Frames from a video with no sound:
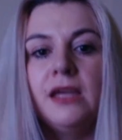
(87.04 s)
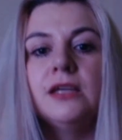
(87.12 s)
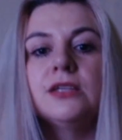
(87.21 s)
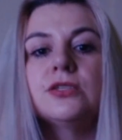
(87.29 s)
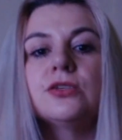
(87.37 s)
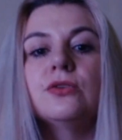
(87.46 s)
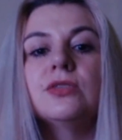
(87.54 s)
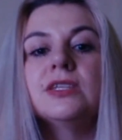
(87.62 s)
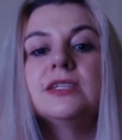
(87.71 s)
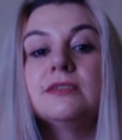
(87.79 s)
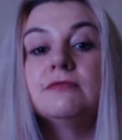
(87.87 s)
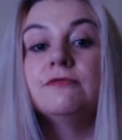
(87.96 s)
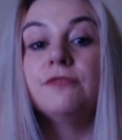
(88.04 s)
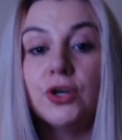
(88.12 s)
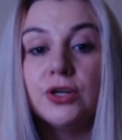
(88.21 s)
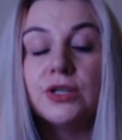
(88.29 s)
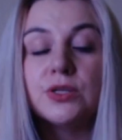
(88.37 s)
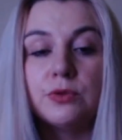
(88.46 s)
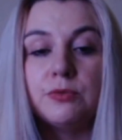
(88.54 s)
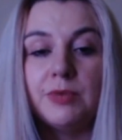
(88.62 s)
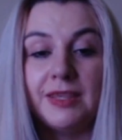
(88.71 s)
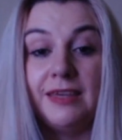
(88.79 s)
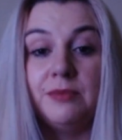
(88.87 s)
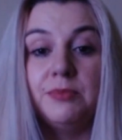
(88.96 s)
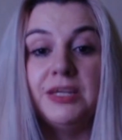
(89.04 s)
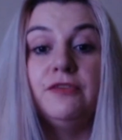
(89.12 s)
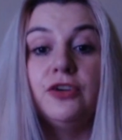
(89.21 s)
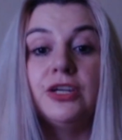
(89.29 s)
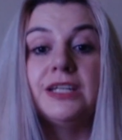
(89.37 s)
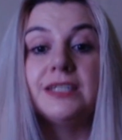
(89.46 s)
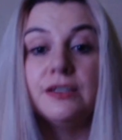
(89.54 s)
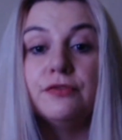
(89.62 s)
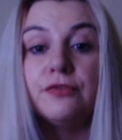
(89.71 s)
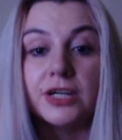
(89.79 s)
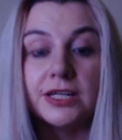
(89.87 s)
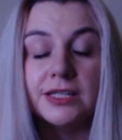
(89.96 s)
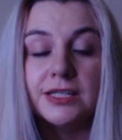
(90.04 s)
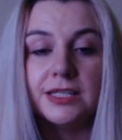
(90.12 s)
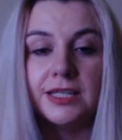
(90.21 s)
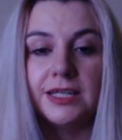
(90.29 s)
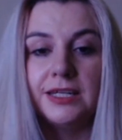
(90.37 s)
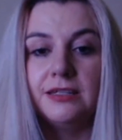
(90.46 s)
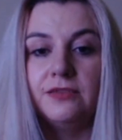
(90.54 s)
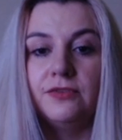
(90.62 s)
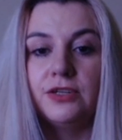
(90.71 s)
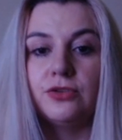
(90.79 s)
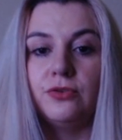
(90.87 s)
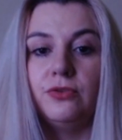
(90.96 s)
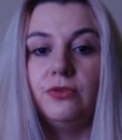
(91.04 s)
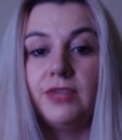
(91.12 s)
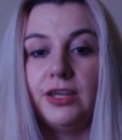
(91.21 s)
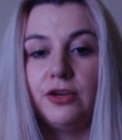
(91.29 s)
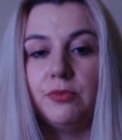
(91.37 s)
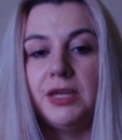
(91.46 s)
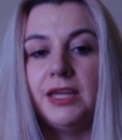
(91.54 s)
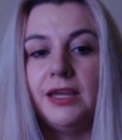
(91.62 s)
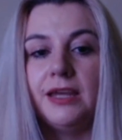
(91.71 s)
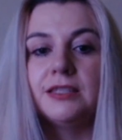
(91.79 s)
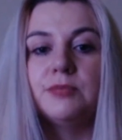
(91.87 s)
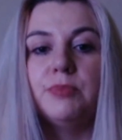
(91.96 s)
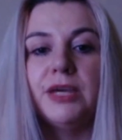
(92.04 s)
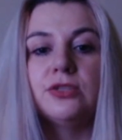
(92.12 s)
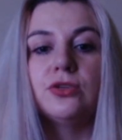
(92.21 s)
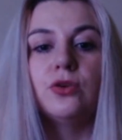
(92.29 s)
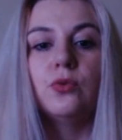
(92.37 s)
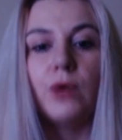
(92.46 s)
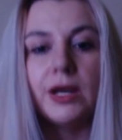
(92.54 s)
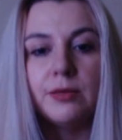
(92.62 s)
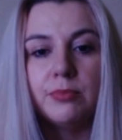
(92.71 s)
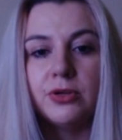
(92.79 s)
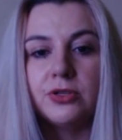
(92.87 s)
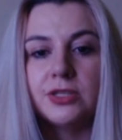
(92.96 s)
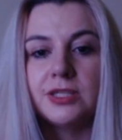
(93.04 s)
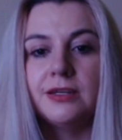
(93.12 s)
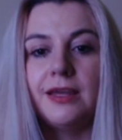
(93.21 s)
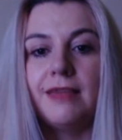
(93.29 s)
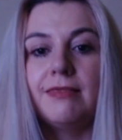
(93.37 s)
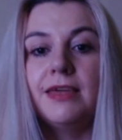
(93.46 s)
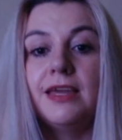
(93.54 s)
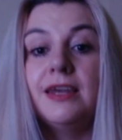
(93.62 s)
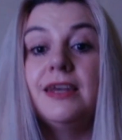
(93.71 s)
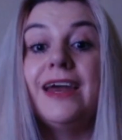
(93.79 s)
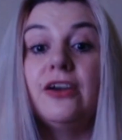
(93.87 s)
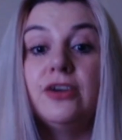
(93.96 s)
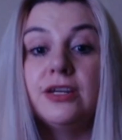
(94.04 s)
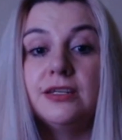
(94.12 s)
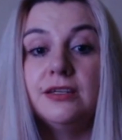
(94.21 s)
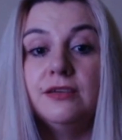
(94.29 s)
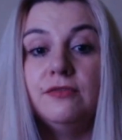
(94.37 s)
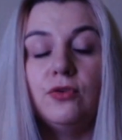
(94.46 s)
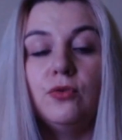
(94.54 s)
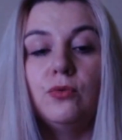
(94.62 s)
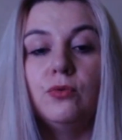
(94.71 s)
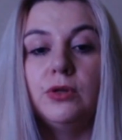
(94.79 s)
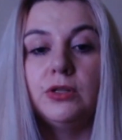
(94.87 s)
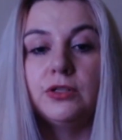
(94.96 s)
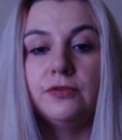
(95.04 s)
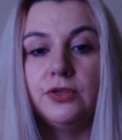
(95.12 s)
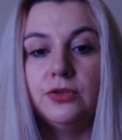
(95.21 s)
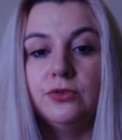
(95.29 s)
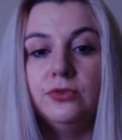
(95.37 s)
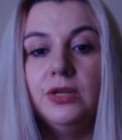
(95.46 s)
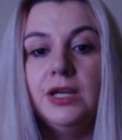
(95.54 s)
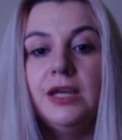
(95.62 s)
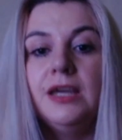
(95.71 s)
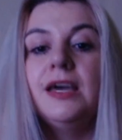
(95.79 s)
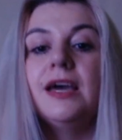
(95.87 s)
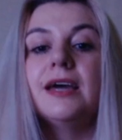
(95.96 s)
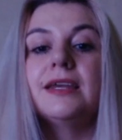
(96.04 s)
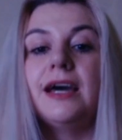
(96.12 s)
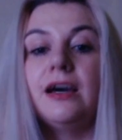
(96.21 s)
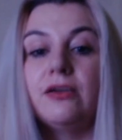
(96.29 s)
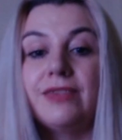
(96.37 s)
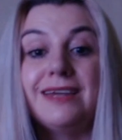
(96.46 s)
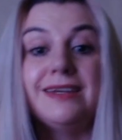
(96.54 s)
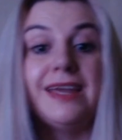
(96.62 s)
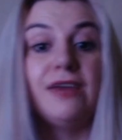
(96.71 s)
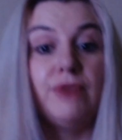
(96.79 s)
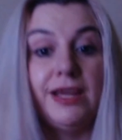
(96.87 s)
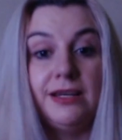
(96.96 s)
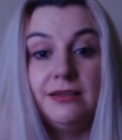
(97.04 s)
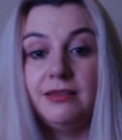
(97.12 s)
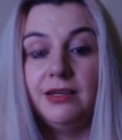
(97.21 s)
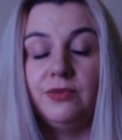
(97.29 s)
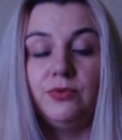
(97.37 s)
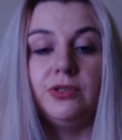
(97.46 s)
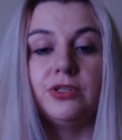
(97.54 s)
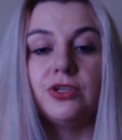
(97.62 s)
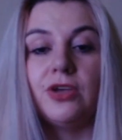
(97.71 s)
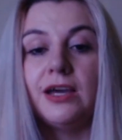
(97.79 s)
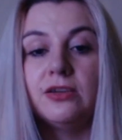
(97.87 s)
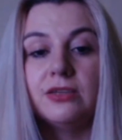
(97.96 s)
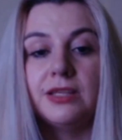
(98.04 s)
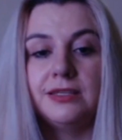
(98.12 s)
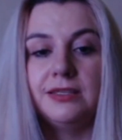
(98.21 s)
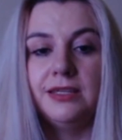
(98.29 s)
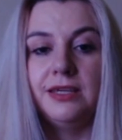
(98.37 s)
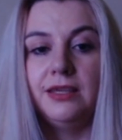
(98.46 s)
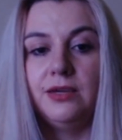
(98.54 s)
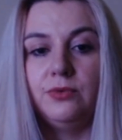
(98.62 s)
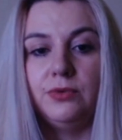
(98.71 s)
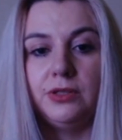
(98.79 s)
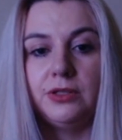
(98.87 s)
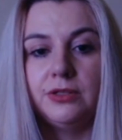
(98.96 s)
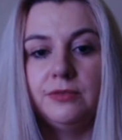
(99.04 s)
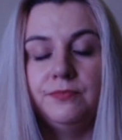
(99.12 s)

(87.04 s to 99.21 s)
So the focus would then be very different in individual therapy, and it's based on one person and their narrative or worldview and how they narrate their world. So how do they see their world?